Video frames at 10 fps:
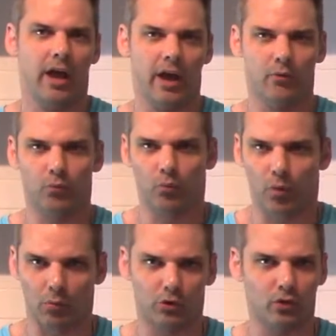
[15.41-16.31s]
And
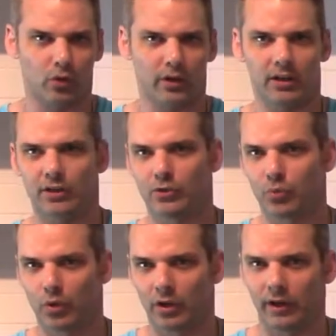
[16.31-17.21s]
what we're doing is
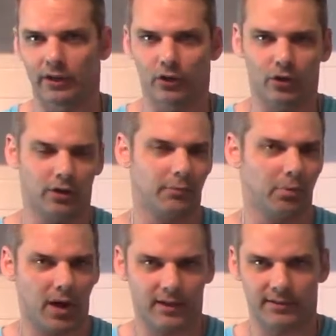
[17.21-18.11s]
we're in the cooking
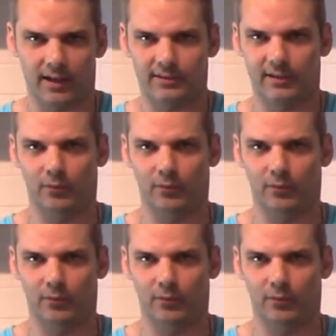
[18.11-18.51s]
process,